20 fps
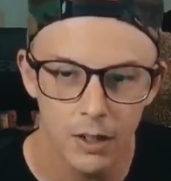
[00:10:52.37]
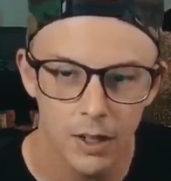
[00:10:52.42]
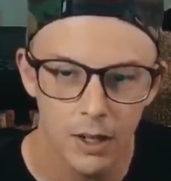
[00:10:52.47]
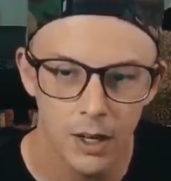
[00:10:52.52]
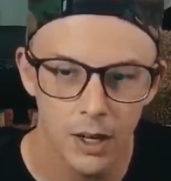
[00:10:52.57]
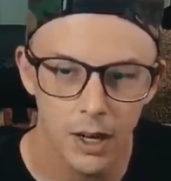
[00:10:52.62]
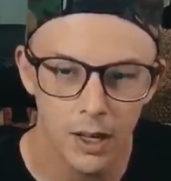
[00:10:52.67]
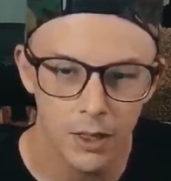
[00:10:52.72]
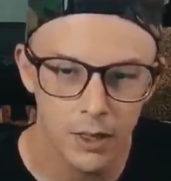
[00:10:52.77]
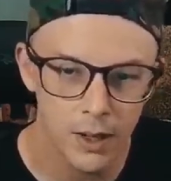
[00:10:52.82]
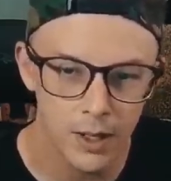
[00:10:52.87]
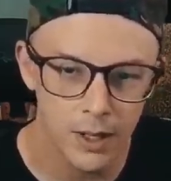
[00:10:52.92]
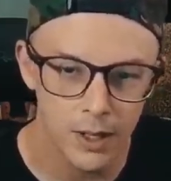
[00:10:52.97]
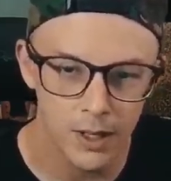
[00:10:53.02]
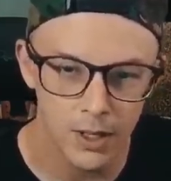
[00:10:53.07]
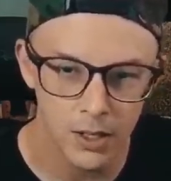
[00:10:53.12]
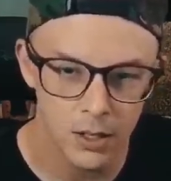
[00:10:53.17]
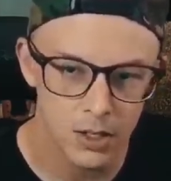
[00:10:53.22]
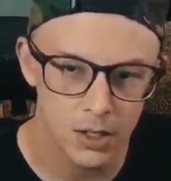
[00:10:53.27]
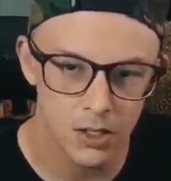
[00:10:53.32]
I think
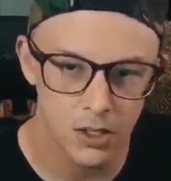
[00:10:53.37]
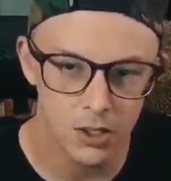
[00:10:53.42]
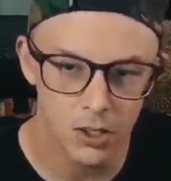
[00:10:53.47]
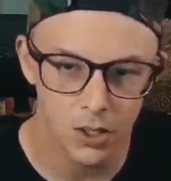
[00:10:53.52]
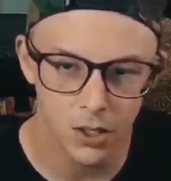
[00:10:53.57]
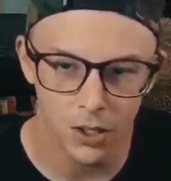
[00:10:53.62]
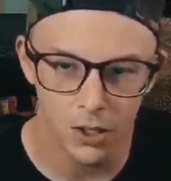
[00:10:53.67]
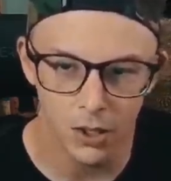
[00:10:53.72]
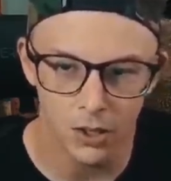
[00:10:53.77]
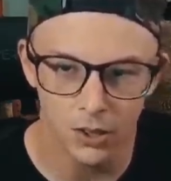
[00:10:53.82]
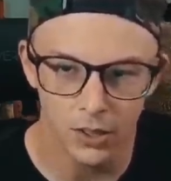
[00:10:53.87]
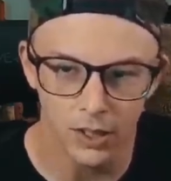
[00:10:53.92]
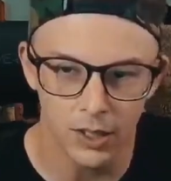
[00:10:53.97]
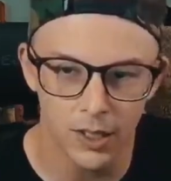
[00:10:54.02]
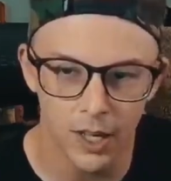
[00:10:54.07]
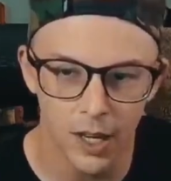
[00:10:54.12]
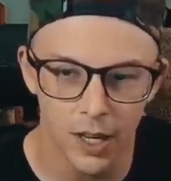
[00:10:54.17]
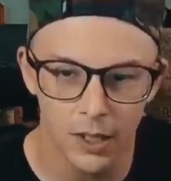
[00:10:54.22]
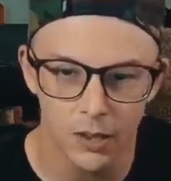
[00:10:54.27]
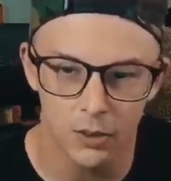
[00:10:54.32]
it's just called the
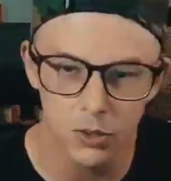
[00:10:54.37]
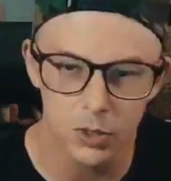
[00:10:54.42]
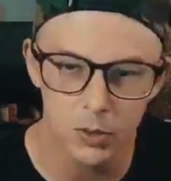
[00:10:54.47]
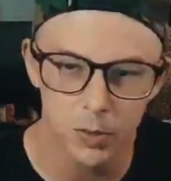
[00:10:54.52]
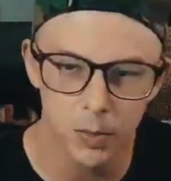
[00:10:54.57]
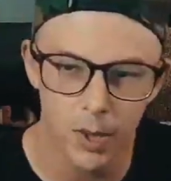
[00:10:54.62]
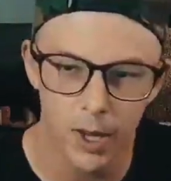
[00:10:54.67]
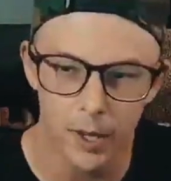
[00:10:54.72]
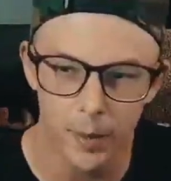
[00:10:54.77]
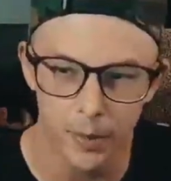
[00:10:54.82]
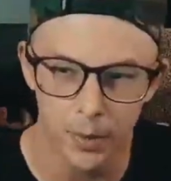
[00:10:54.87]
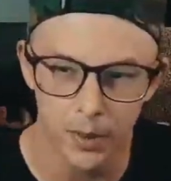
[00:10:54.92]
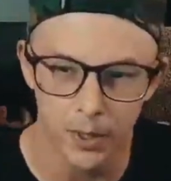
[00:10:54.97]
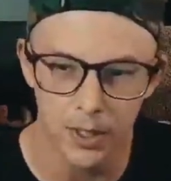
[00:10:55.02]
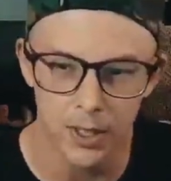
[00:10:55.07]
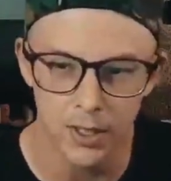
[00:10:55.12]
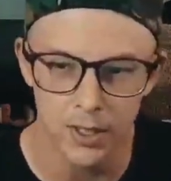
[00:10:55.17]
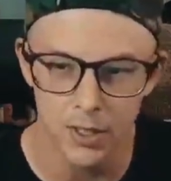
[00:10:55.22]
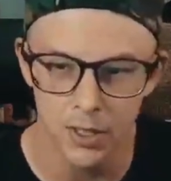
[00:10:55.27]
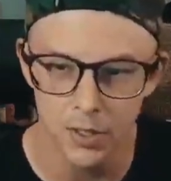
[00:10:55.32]
Ghetto Spot
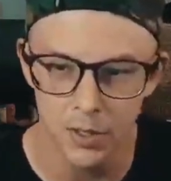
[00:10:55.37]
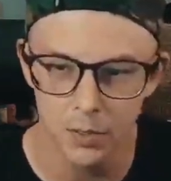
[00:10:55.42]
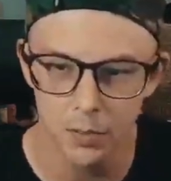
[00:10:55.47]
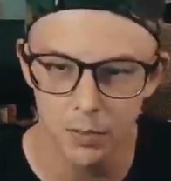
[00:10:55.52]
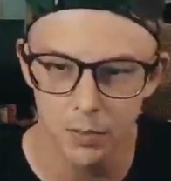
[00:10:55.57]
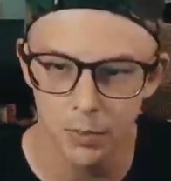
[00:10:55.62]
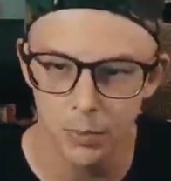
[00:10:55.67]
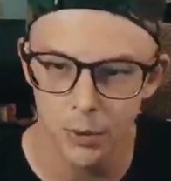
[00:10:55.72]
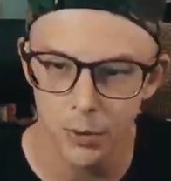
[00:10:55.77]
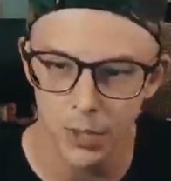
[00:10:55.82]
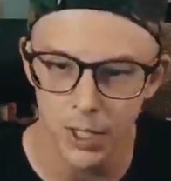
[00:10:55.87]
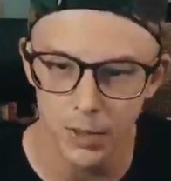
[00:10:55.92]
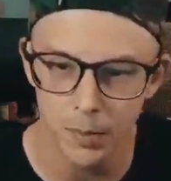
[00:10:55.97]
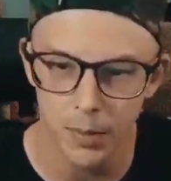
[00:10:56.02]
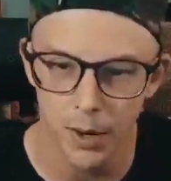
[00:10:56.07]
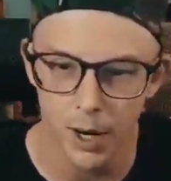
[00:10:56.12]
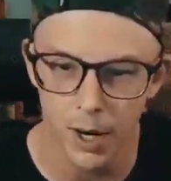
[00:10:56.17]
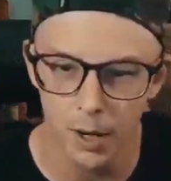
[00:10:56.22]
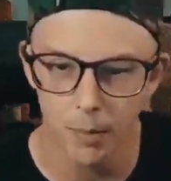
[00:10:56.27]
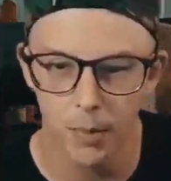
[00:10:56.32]
because it's pretty
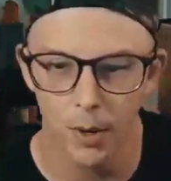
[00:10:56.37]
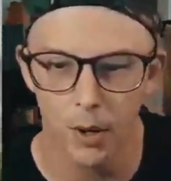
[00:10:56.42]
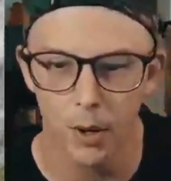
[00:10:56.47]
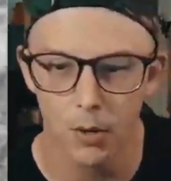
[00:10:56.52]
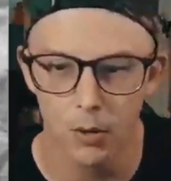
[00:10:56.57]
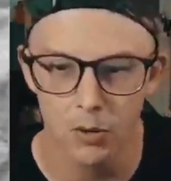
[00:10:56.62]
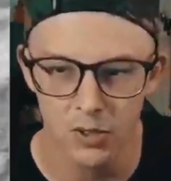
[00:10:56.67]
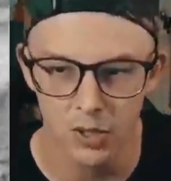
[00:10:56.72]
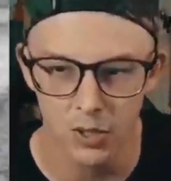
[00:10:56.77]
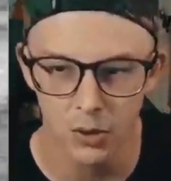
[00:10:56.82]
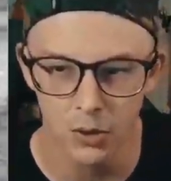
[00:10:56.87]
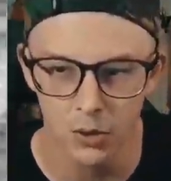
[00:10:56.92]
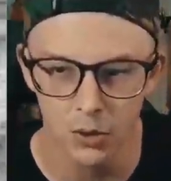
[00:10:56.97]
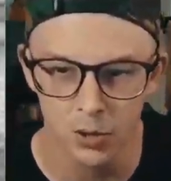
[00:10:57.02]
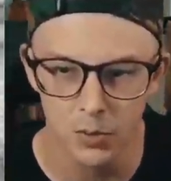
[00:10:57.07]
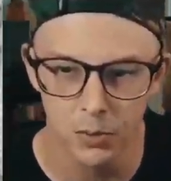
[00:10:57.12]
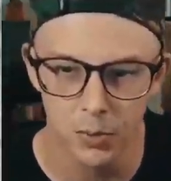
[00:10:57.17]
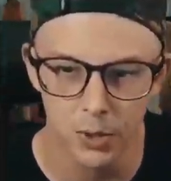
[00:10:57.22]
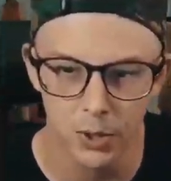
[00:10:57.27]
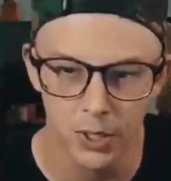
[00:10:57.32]
bare bones and looks
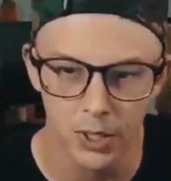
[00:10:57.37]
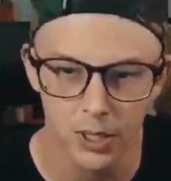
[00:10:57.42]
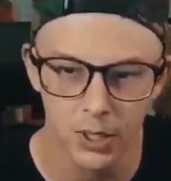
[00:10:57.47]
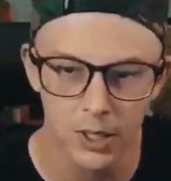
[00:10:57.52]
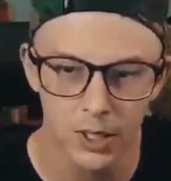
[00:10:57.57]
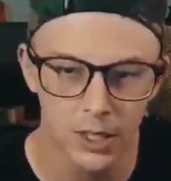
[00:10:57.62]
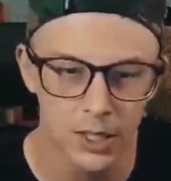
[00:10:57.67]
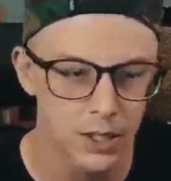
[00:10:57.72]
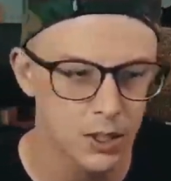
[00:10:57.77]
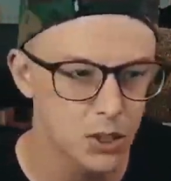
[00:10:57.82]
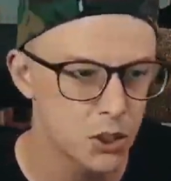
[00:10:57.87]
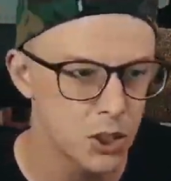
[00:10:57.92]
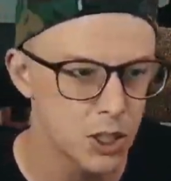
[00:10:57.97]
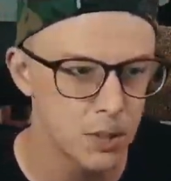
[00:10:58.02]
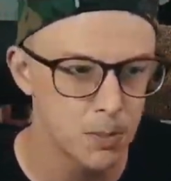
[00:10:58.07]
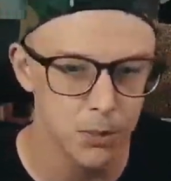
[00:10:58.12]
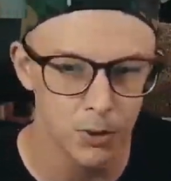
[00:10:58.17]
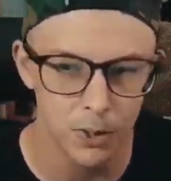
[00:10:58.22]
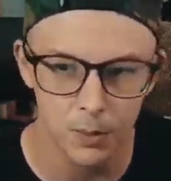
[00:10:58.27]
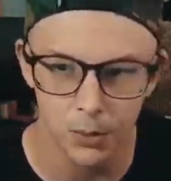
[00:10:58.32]
pretty like
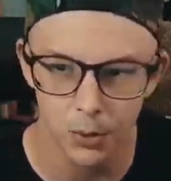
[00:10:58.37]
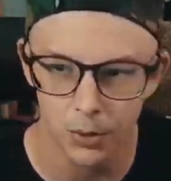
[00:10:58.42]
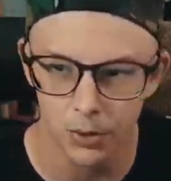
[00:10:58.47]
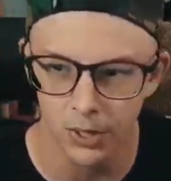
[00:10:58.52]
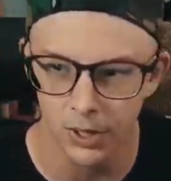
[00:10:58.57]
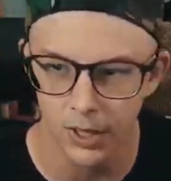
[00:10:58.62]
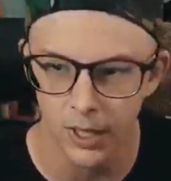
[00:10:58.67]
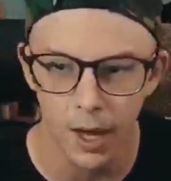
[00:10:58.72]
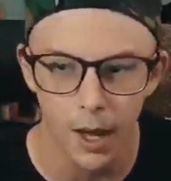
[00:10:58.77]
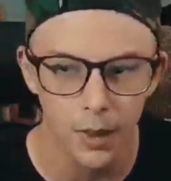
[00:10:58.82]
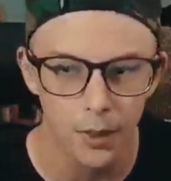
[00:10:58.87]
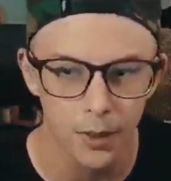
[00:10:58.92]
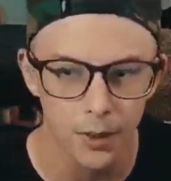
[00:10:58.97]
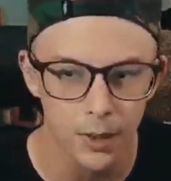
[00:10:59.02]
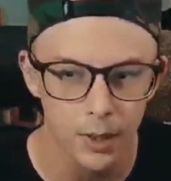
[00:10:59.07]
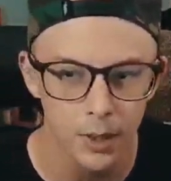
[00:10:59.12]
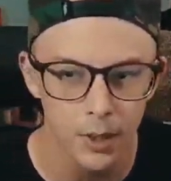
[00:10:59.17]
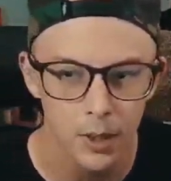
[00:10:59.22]
cheaply put together.